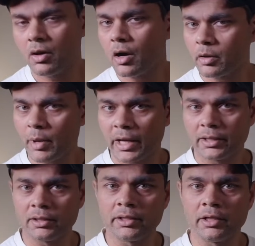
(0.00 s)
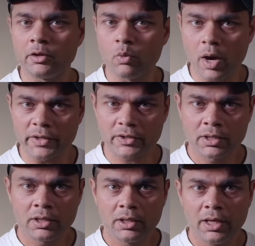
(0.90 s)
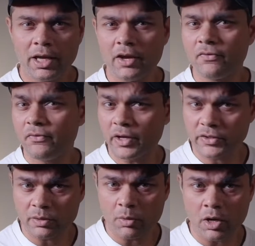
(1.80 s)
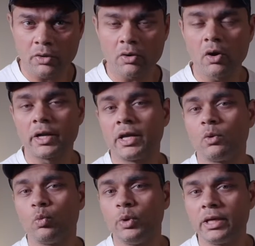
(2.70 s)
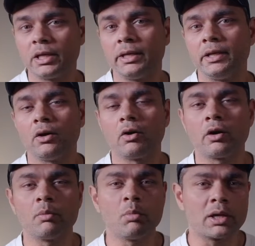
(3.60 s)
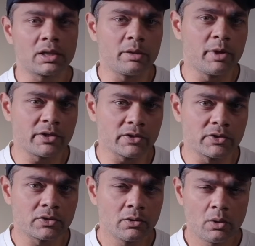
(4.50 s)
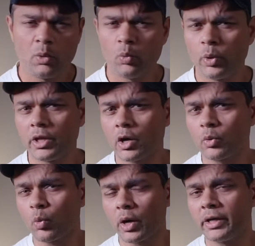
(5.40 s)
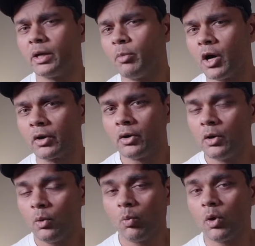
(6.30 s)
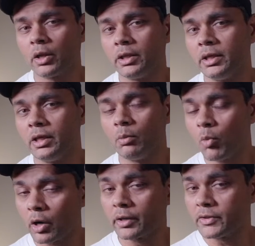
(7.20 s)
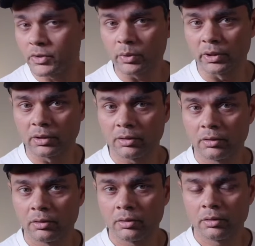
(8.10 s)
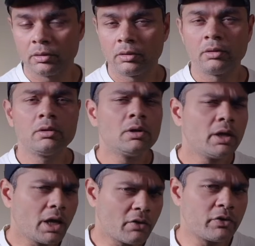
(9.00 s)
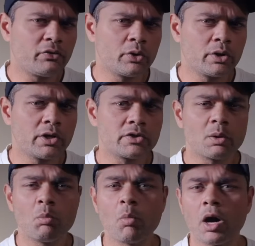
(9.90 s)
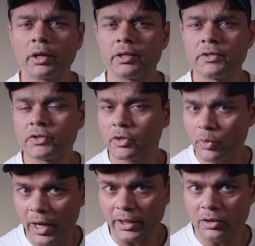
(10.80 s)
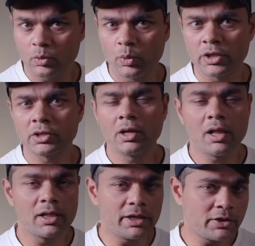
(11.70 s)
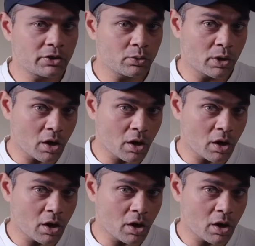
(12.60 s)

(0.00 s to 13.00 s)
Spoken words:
Automatically invest a fixed amount on a weekly or monthly basis without worrying about what the market is doing. Every few years, markets correct, which leads to an